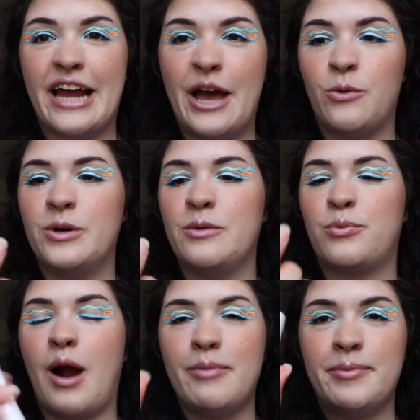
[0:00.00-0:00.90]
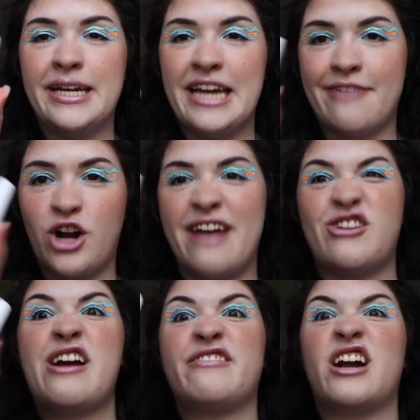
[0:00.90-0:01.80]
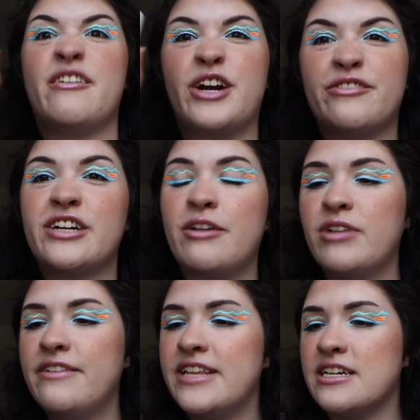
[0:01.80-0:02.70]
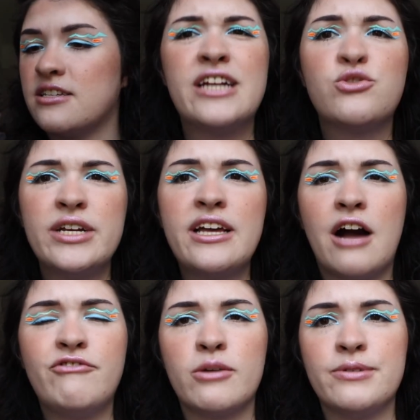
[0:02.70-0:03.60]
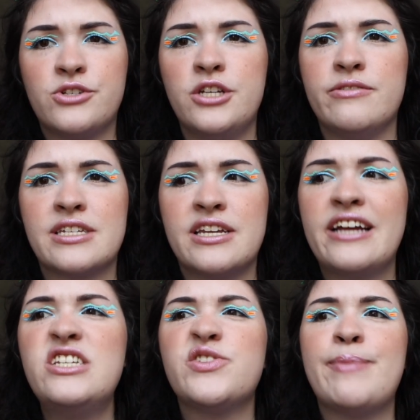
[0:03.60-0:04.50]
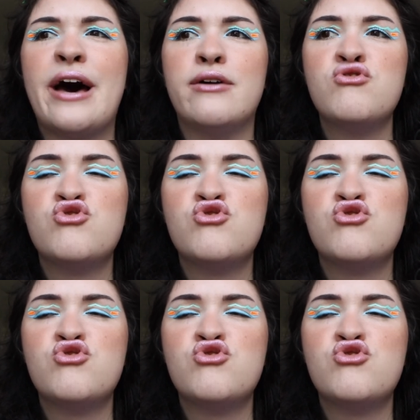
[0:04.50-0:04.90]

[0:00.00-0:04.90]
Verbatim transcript: I will probably never, ever, ever, ever, ever get rid of this. And it's really comfortable too. It's a nice smell.